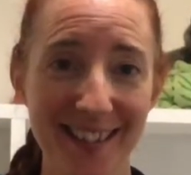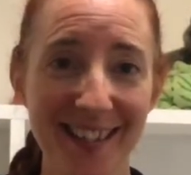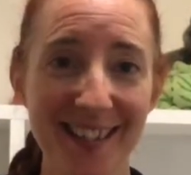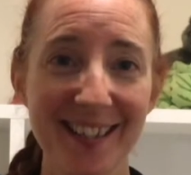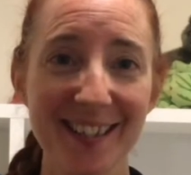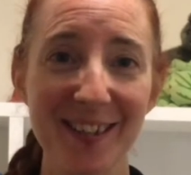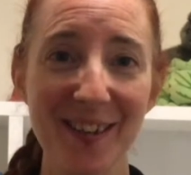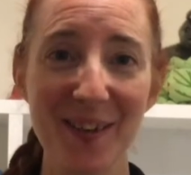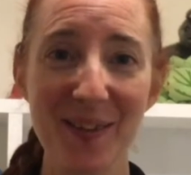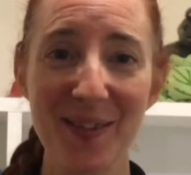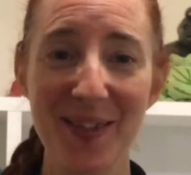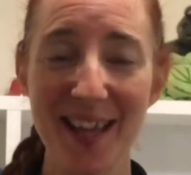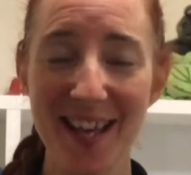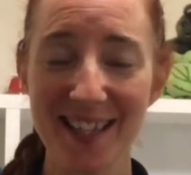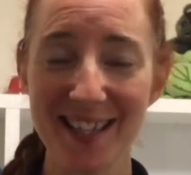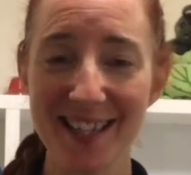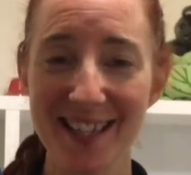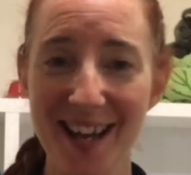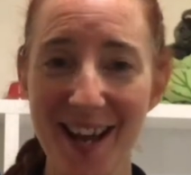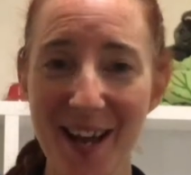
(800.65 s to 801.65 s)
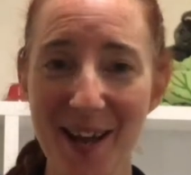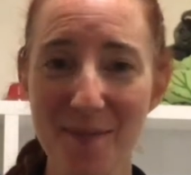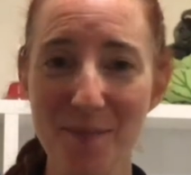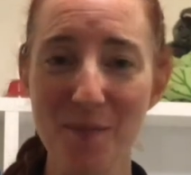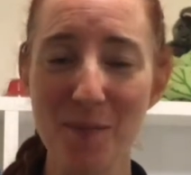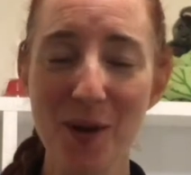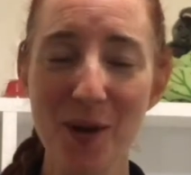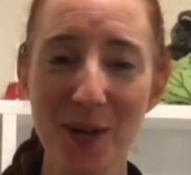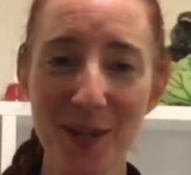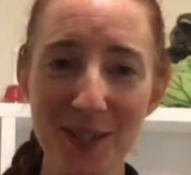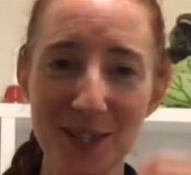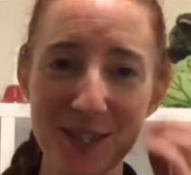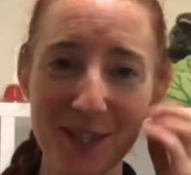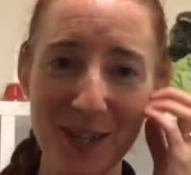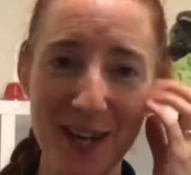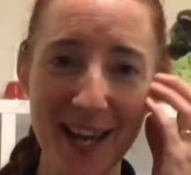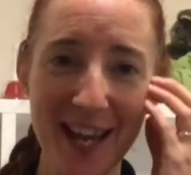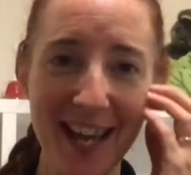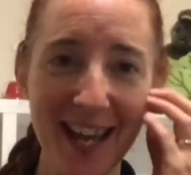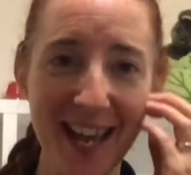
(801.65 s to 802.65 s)
So this time we're going to
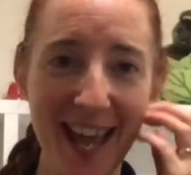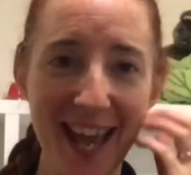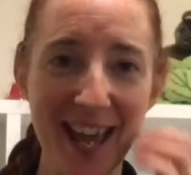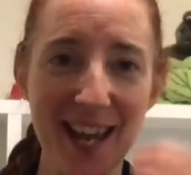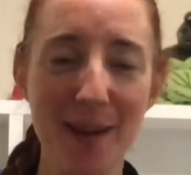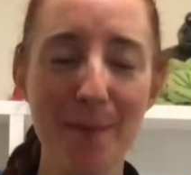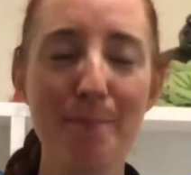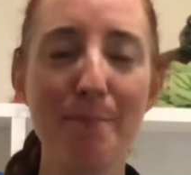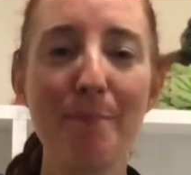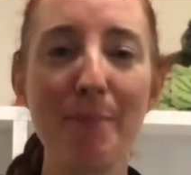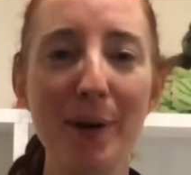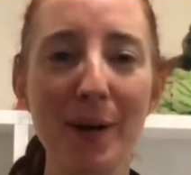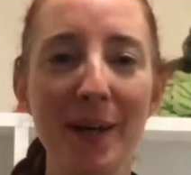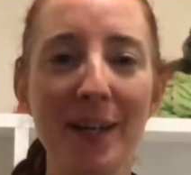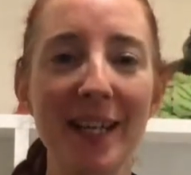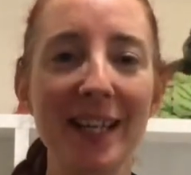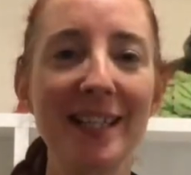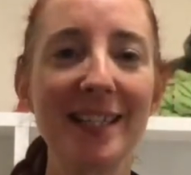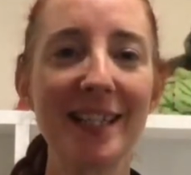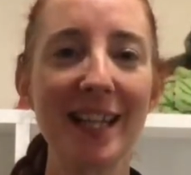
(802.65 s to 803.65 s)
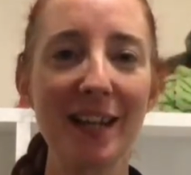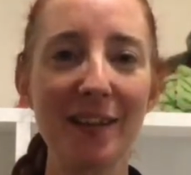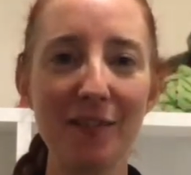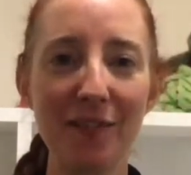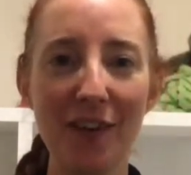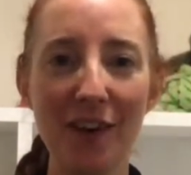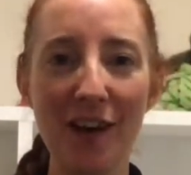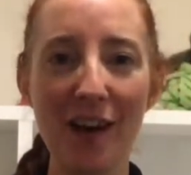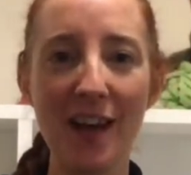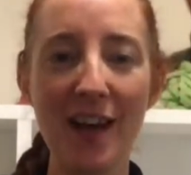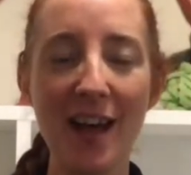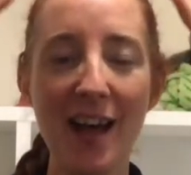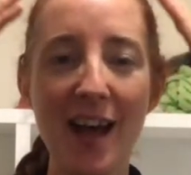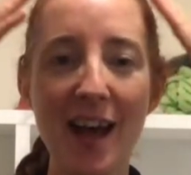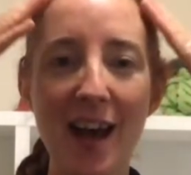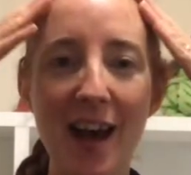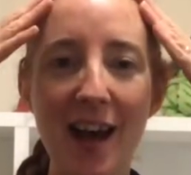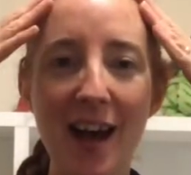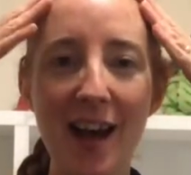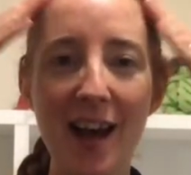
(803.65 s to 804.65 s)
try it again, but instead of our
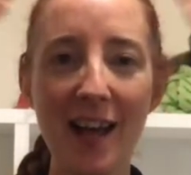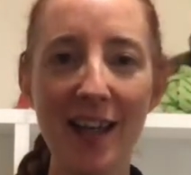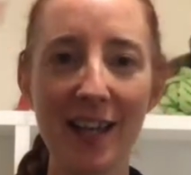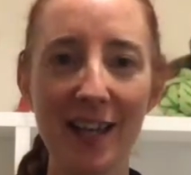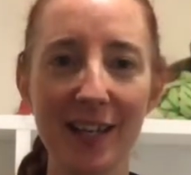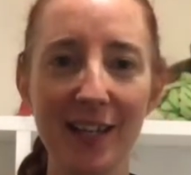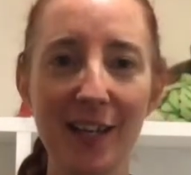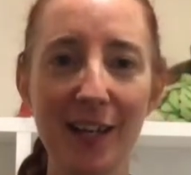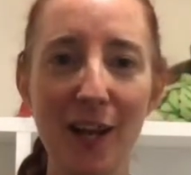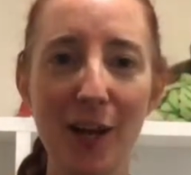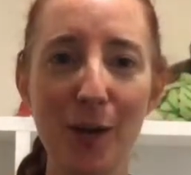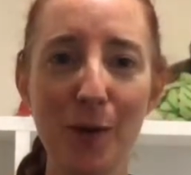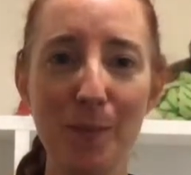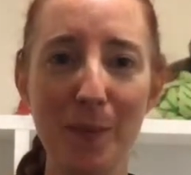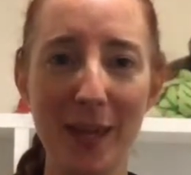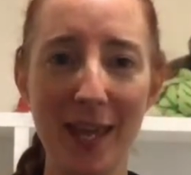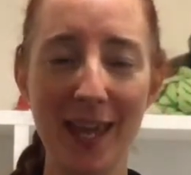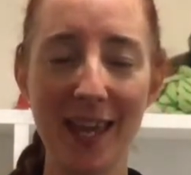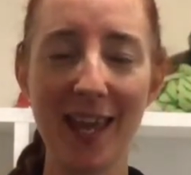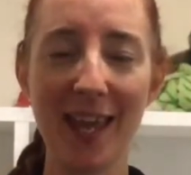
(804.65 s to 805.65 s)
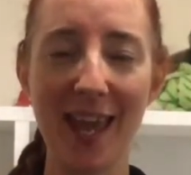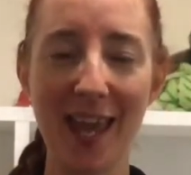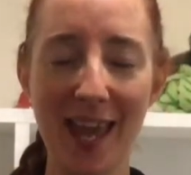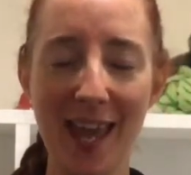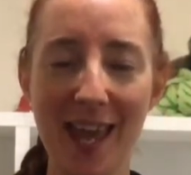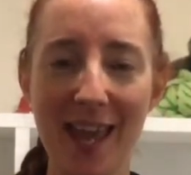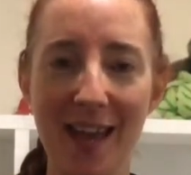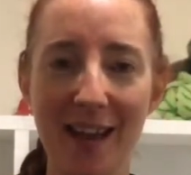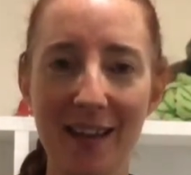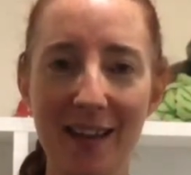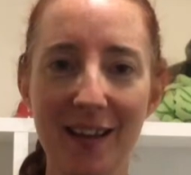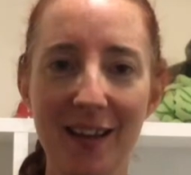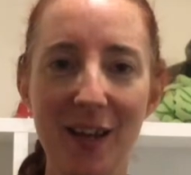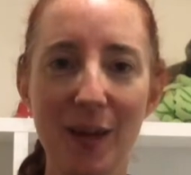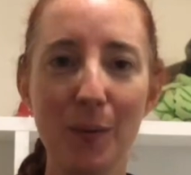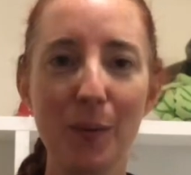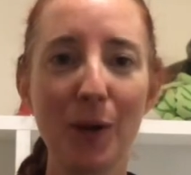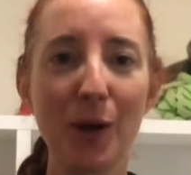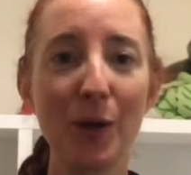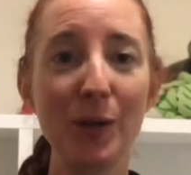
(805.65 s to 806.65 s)
high and low being here,
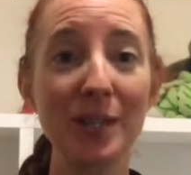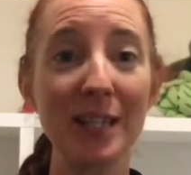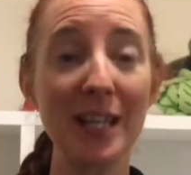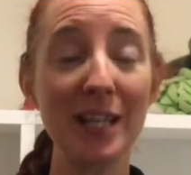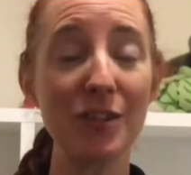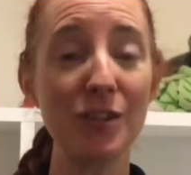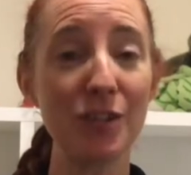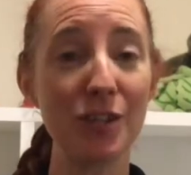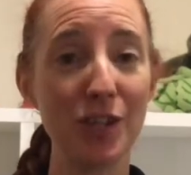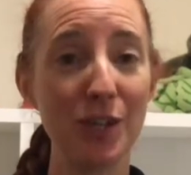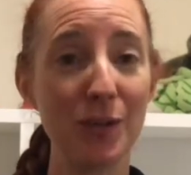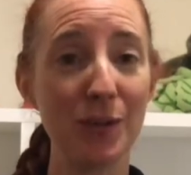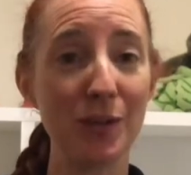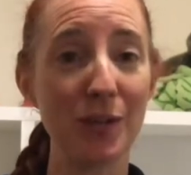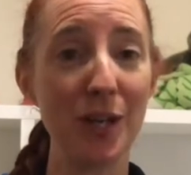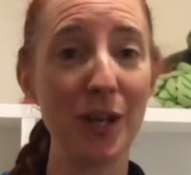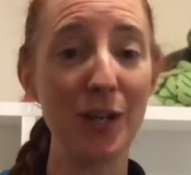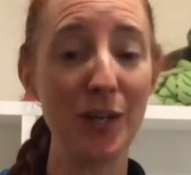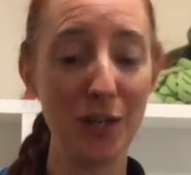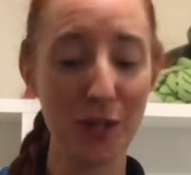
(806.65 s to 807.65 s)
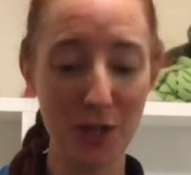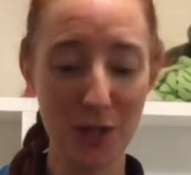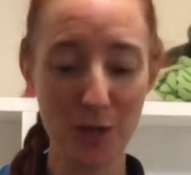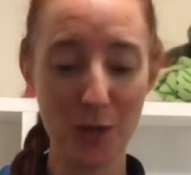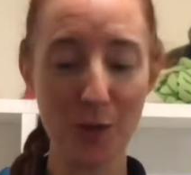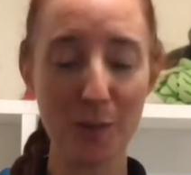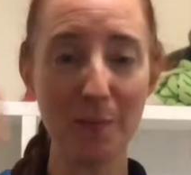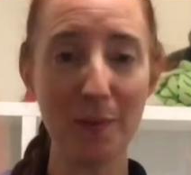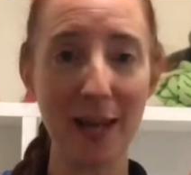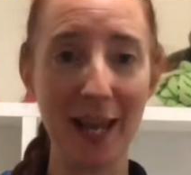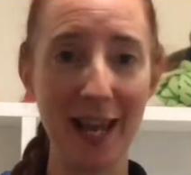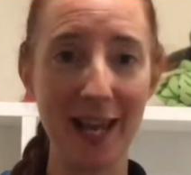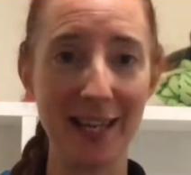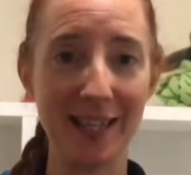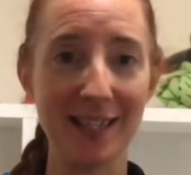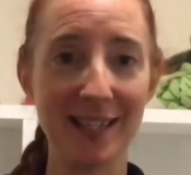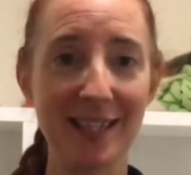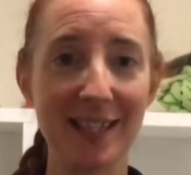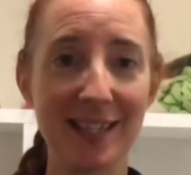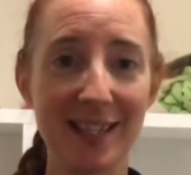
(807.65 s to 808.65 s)
we're going to introduce a new
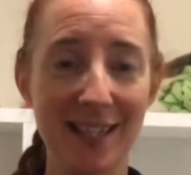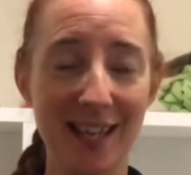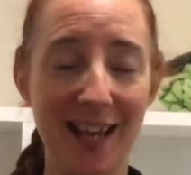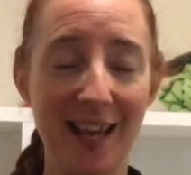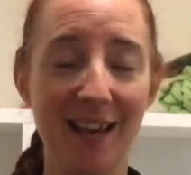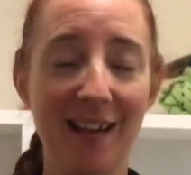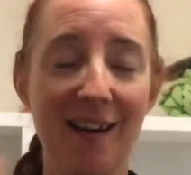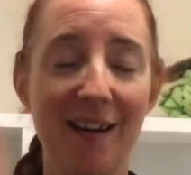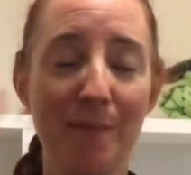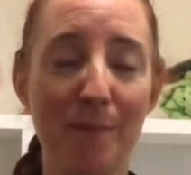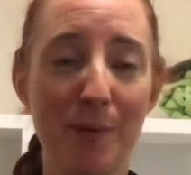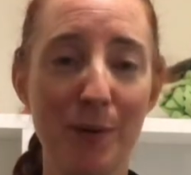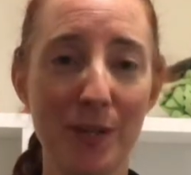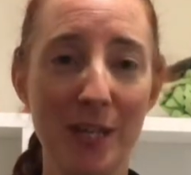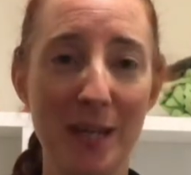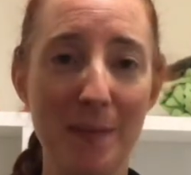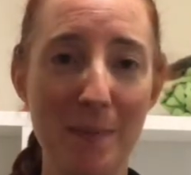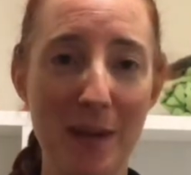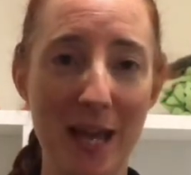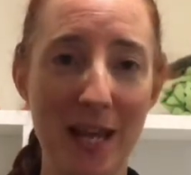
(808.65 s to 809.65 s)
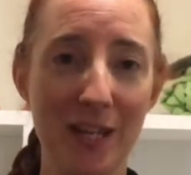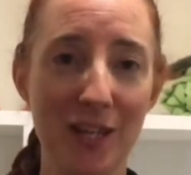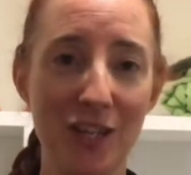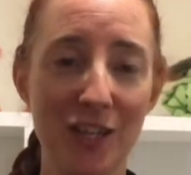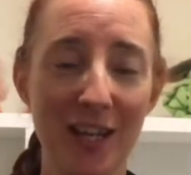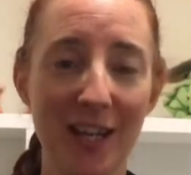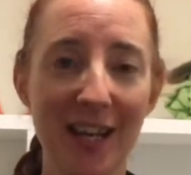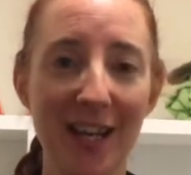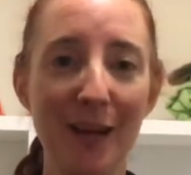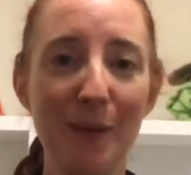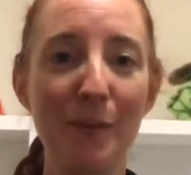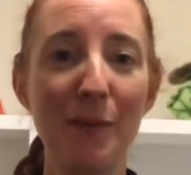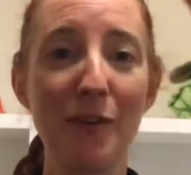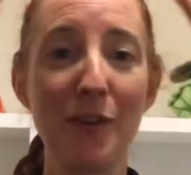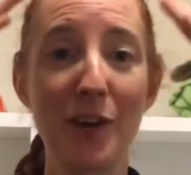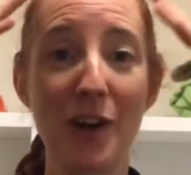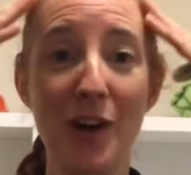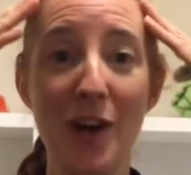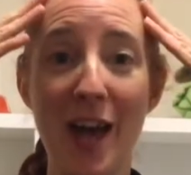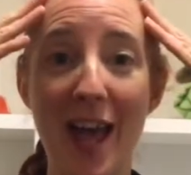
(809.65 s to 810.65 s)
place to sing our body pitch. We've
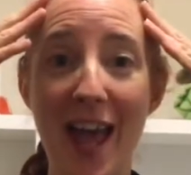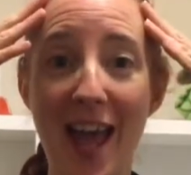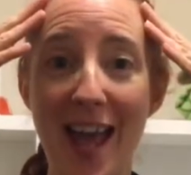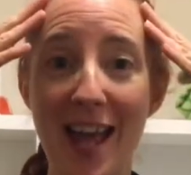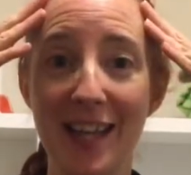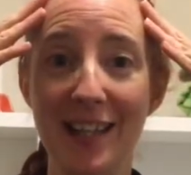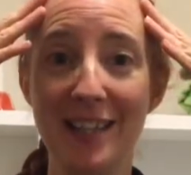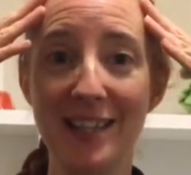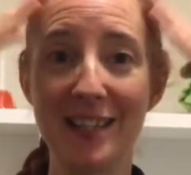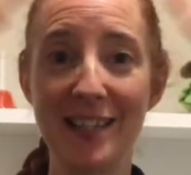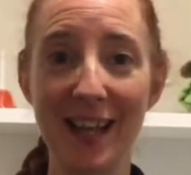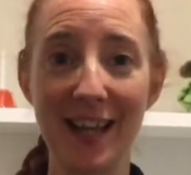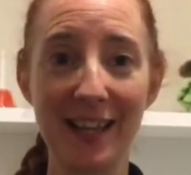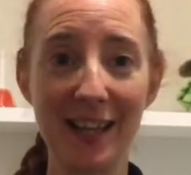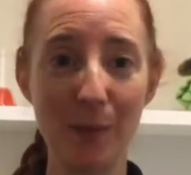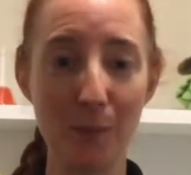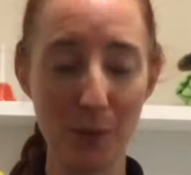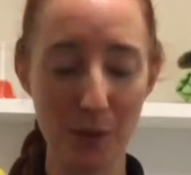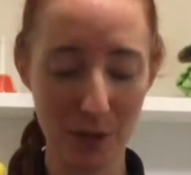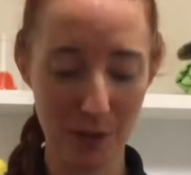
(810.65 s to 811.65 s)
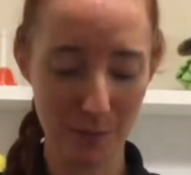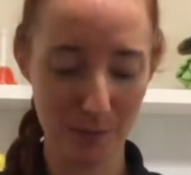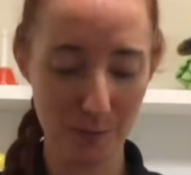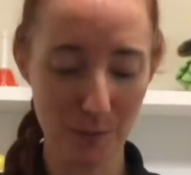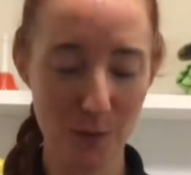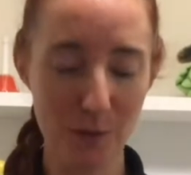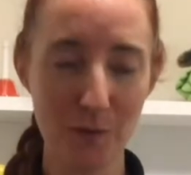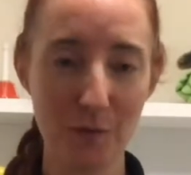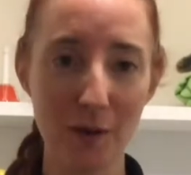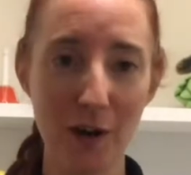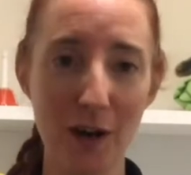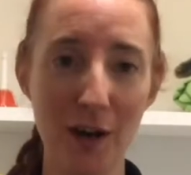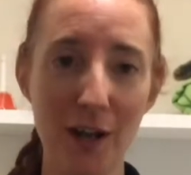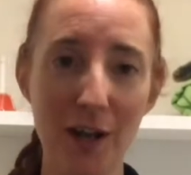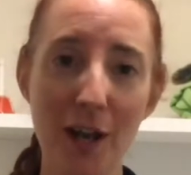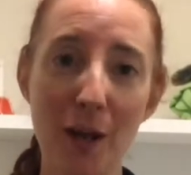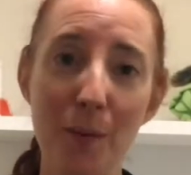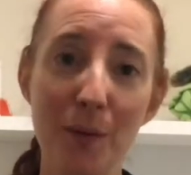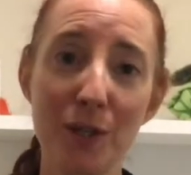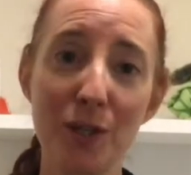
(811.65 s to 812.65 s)
got our heads, and then we're going to move our
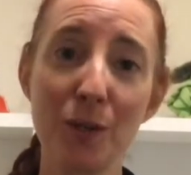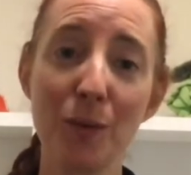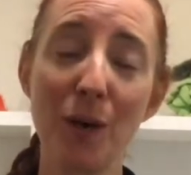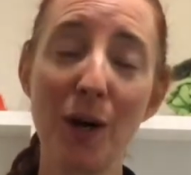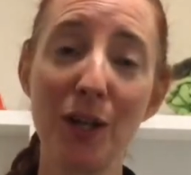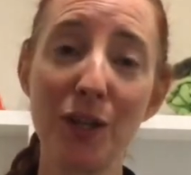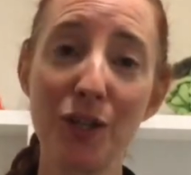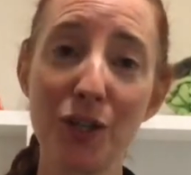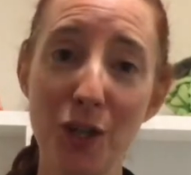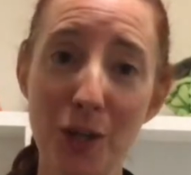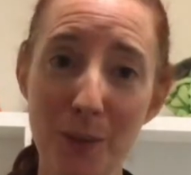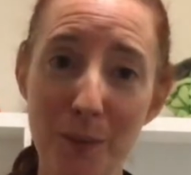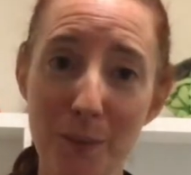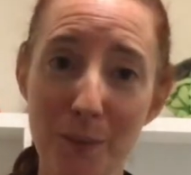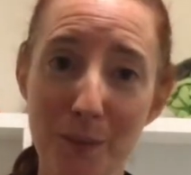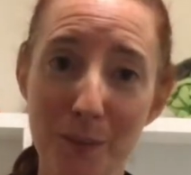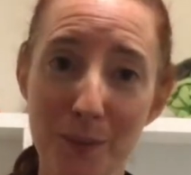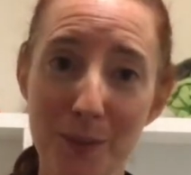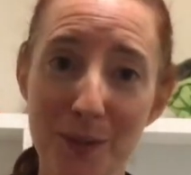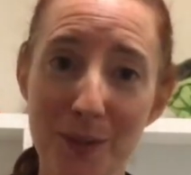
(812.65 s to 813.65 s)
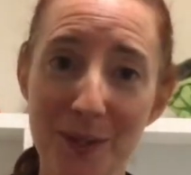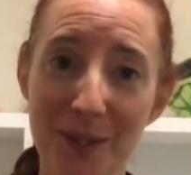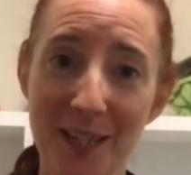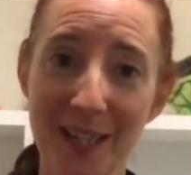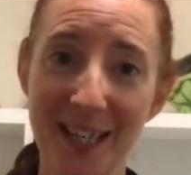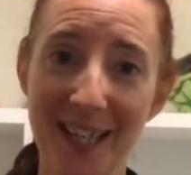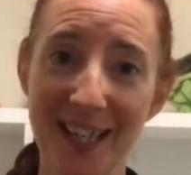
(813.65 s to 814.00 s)
lower to our tums.